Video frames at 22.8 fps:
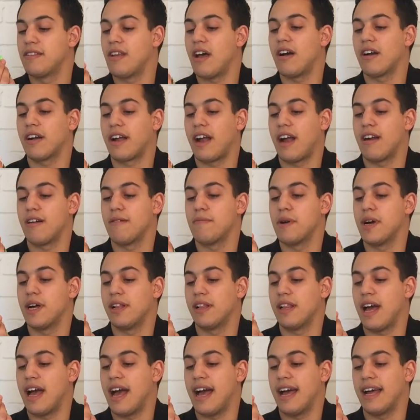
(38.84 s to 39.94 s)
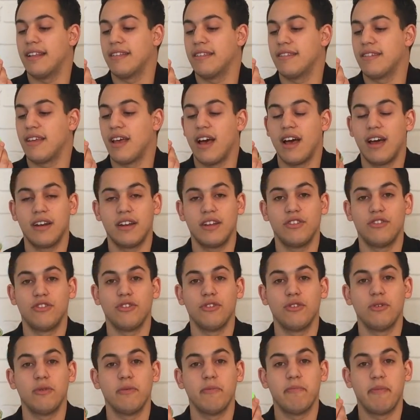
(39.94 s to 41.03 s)
dark caramel, and
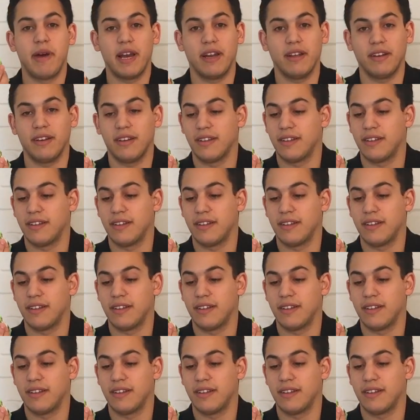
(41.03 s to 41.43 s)
honeydew melon.